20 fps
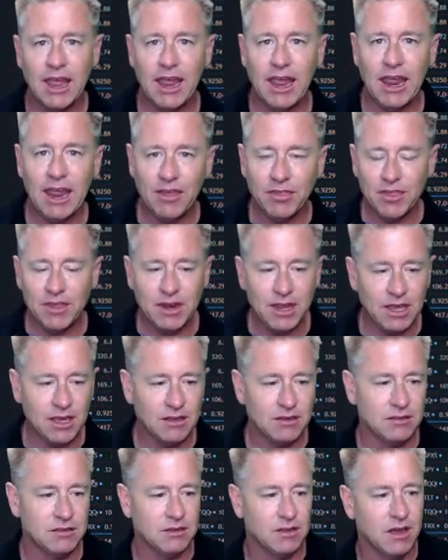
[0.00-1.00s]
Anthony
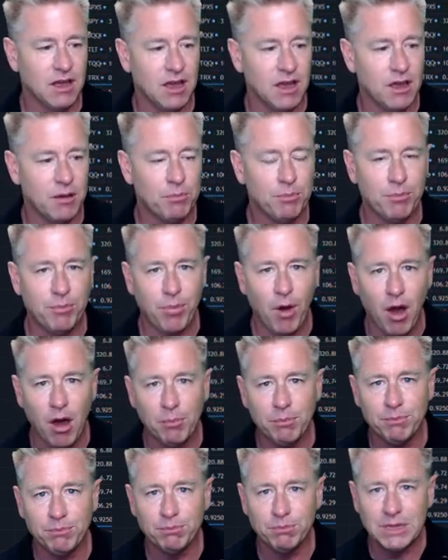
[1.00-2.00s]
uh,
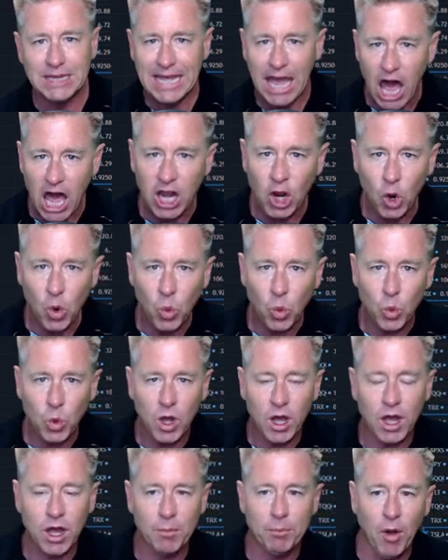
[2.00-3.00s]
Pompliano,
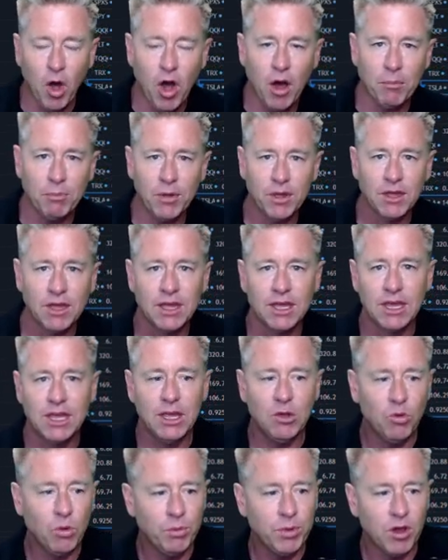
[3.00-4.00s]
uh, Pomp. He
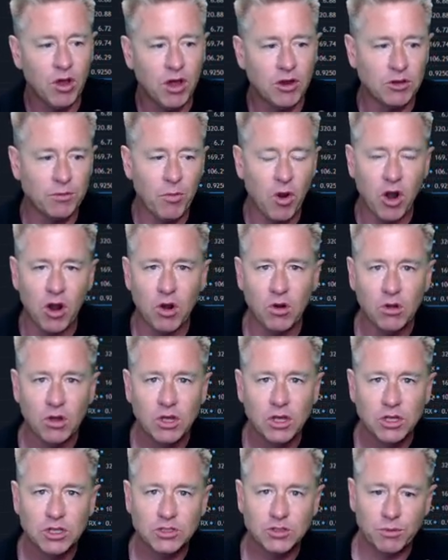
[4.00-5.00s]
will be on tomorrow.
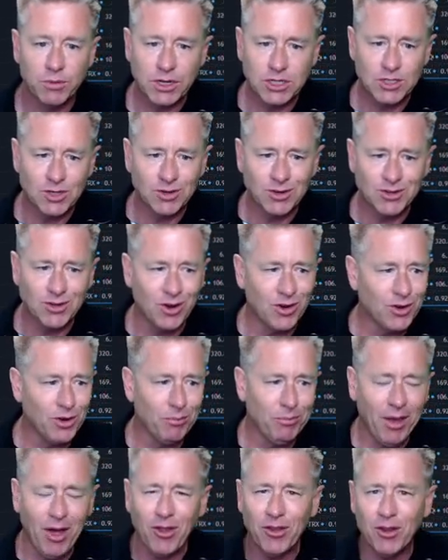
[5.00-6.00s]
So make sure you turn your
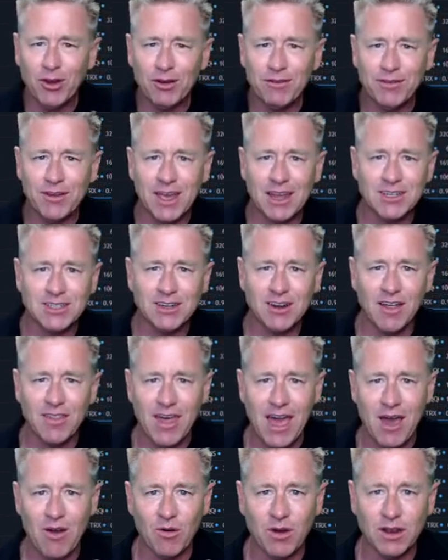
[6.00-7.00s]
bell notification on
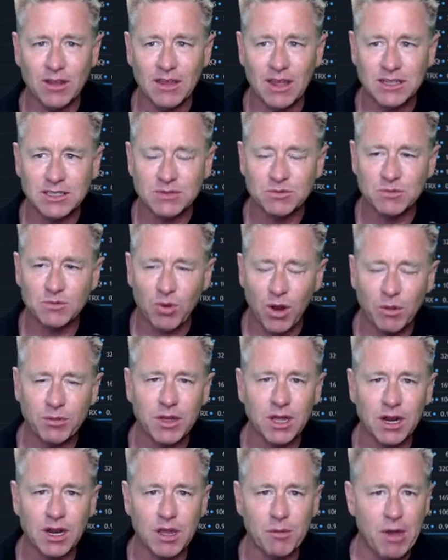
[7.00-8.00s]
that one. That's probably
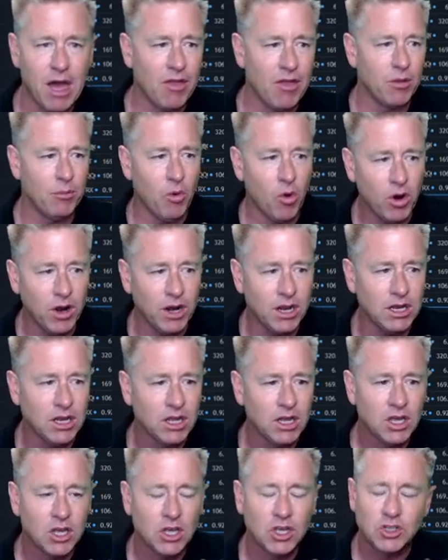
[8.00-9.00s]
going to come out in the morning.
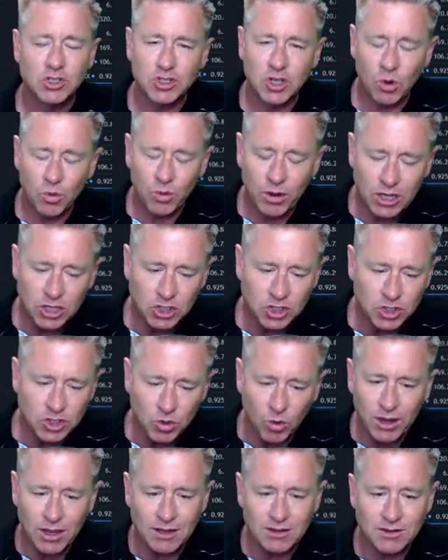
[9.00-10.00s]
So
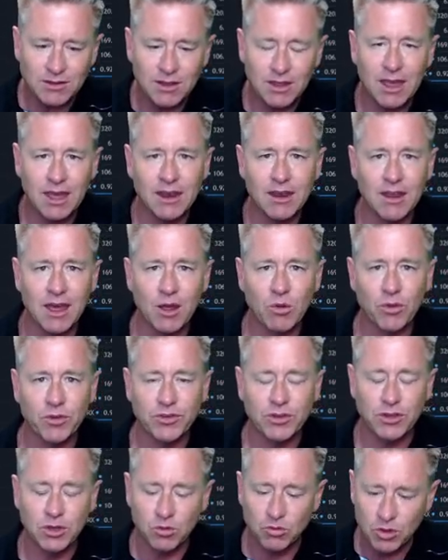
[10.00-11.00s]
enjoy it, and I will
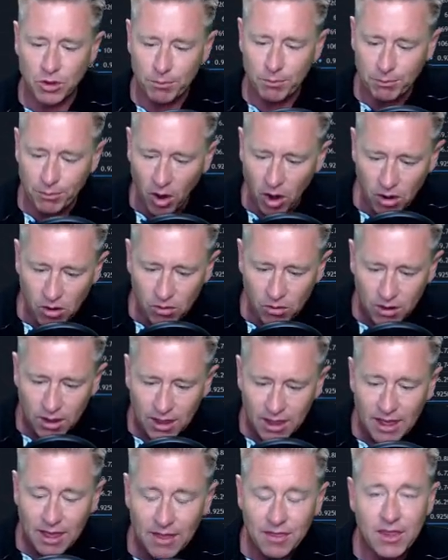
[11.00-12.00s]
see you tomorrow.
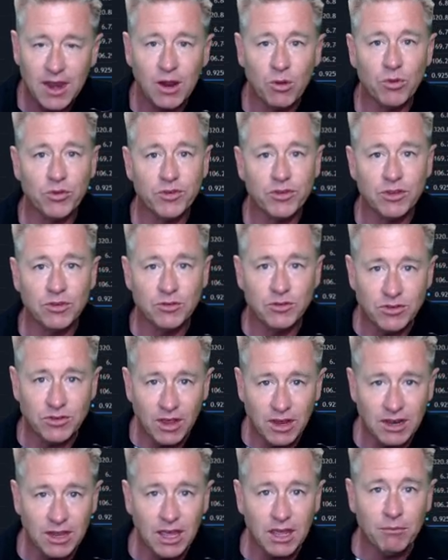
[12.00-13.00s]
And then I will see you
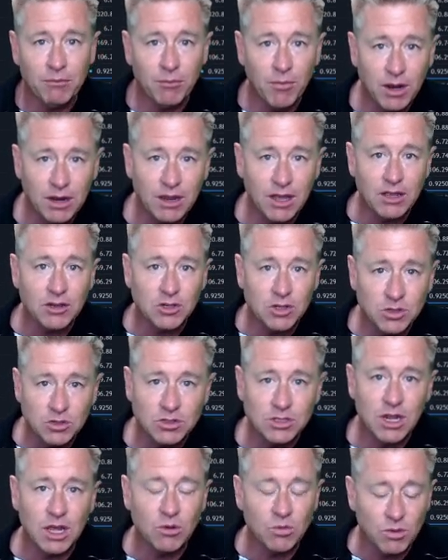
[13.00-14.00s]
Sunday, Monday,
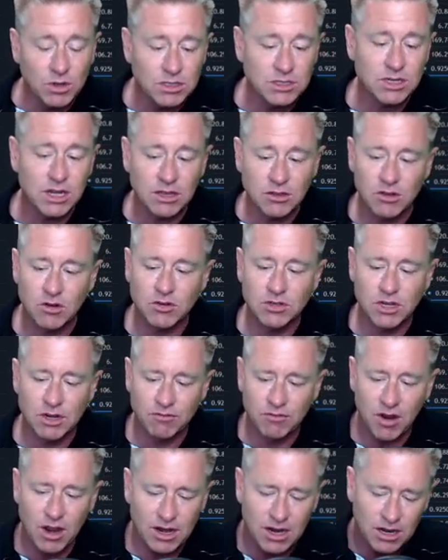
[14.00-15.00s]
Tuesday, Wednesday, Thursday,
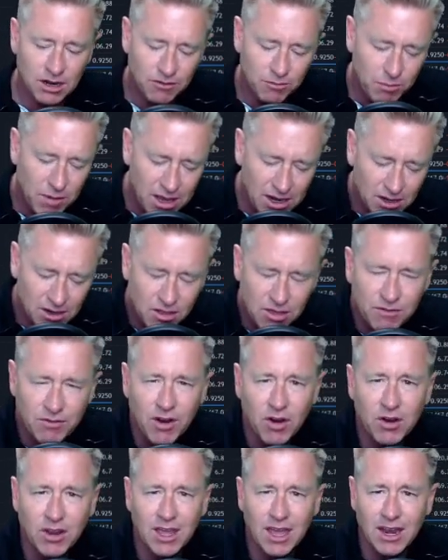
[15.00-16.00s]
Friday. And you made it to the
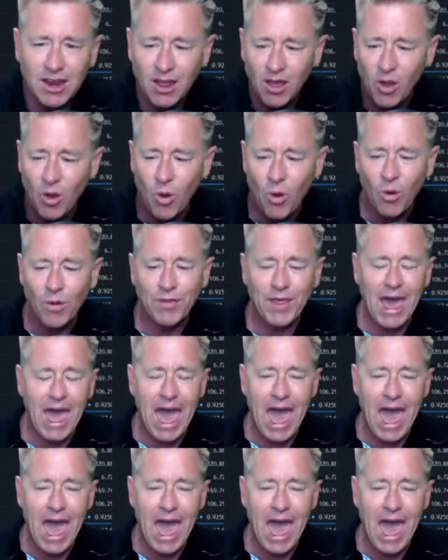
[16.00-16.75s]
very end. What the